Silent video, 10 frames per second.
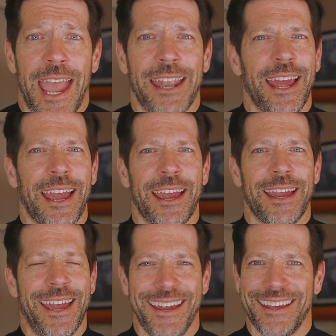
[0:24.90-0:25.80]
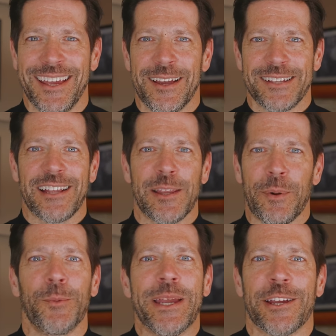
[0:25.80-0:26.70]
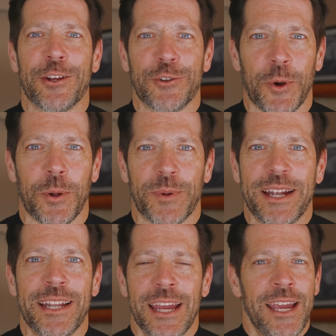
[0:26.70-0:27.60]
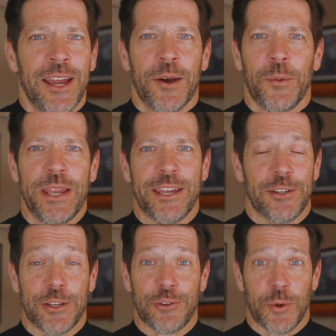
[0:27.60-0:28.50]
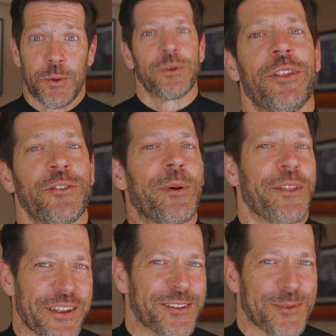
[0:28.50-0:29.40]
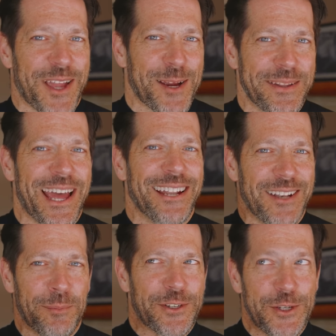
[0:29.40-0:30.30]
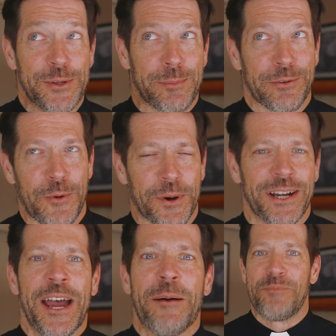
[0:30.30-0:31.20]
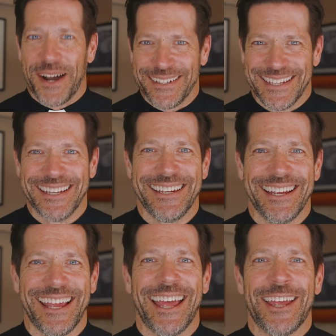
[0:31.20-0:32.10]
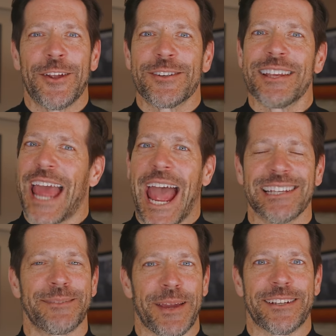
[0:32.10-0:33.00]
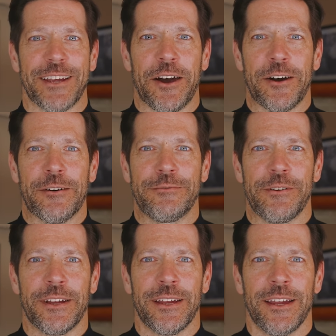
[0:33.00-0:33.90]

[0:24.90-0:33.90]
And because that's the part we can control, right? We can control, well, there's some other things, we'll talk about that in number two and number four, but there's an aspect of,